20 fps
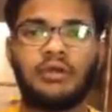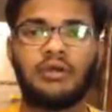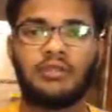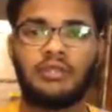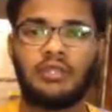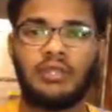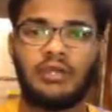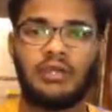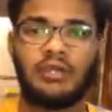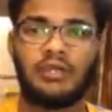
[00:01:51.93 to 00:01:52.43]

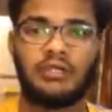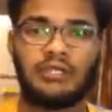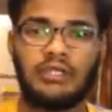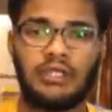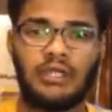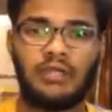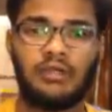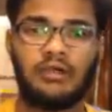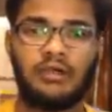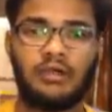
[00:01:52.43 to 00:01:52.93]
the
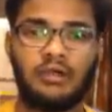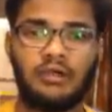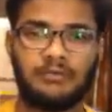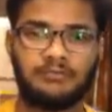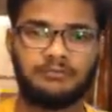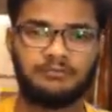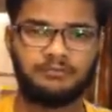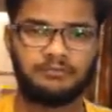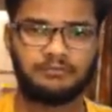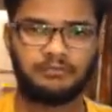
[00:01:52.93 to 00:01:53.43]
other
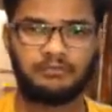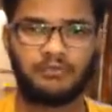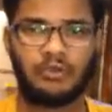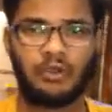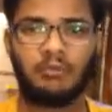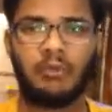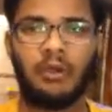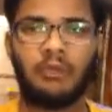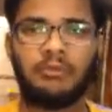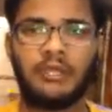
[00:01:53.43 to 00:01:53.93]

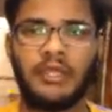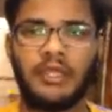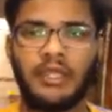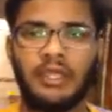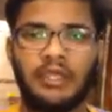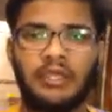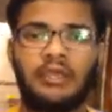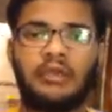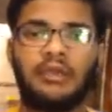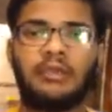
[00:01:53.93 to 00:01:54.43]

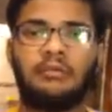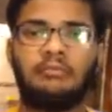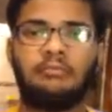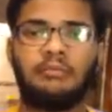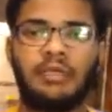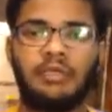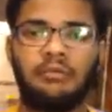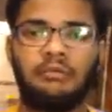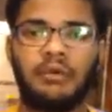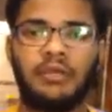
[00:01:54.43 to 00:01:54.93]
probability
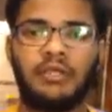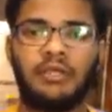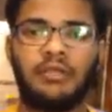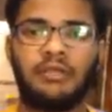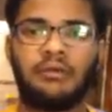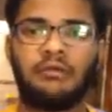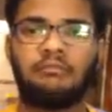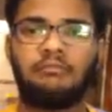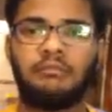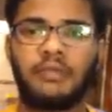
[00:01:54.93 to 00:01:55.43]
B1,
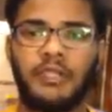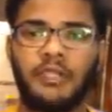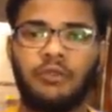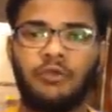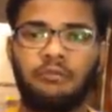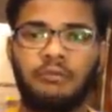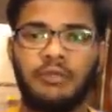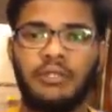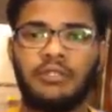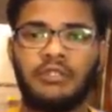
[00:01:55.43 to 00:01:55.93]
B2,
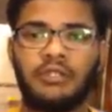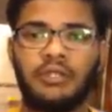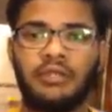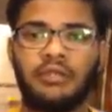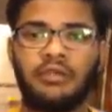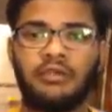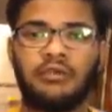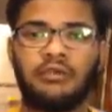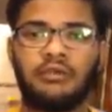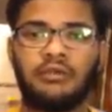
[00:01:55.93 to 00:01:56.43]

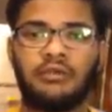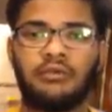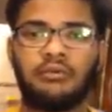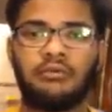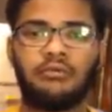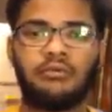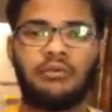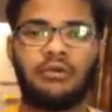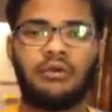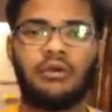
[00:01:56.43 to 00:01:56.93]
B3
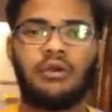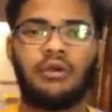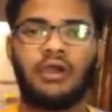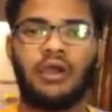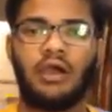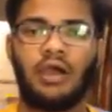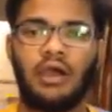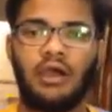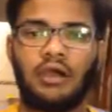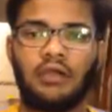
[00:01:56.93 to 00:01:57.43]

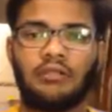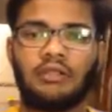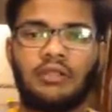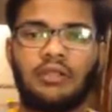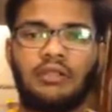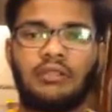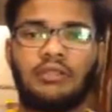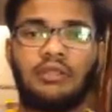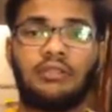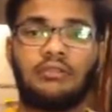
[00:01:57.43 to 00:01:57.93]
are
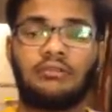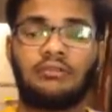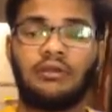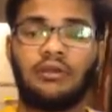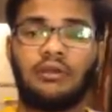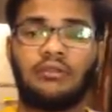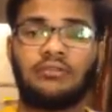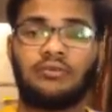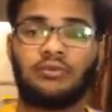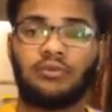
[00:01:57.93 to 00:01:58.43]
that there's
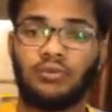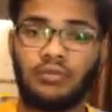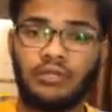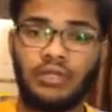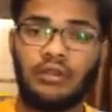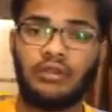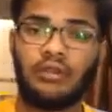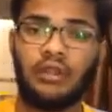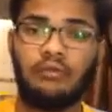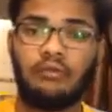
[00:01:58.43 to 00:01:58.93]
a
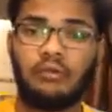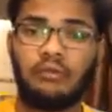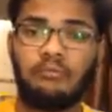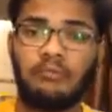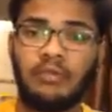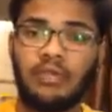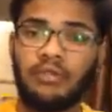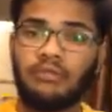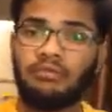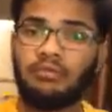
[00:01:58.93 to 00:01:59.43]
scooter driver
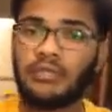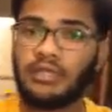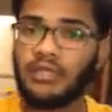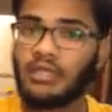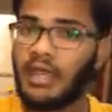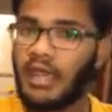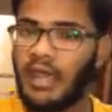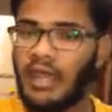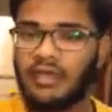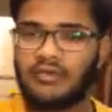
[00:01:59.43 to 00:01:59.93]
meets with an
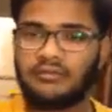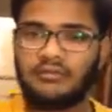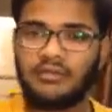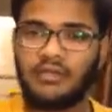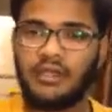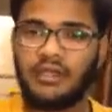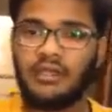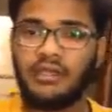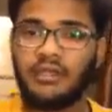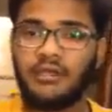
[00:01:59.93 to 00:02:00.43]

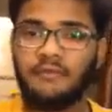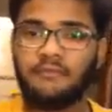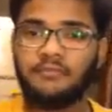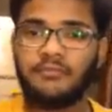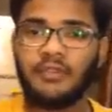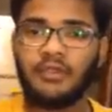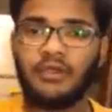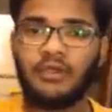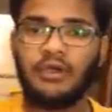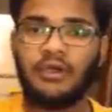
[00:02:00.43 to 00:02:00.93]
accident,
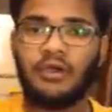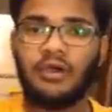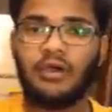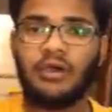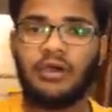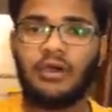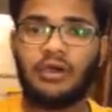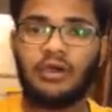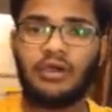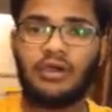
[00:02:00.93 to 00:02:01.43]

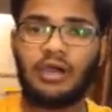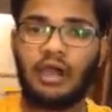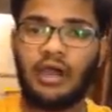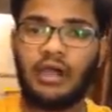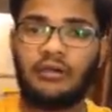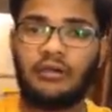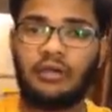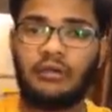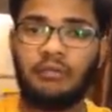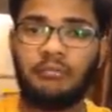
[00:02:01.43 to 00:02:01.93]
a
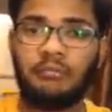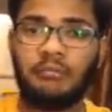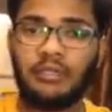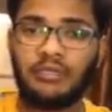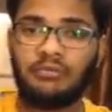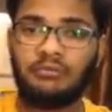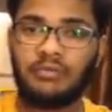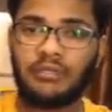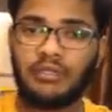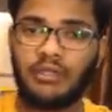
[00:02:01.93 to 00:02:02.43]
car driver
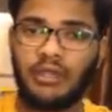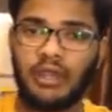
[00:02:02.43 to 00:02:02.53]
meets with an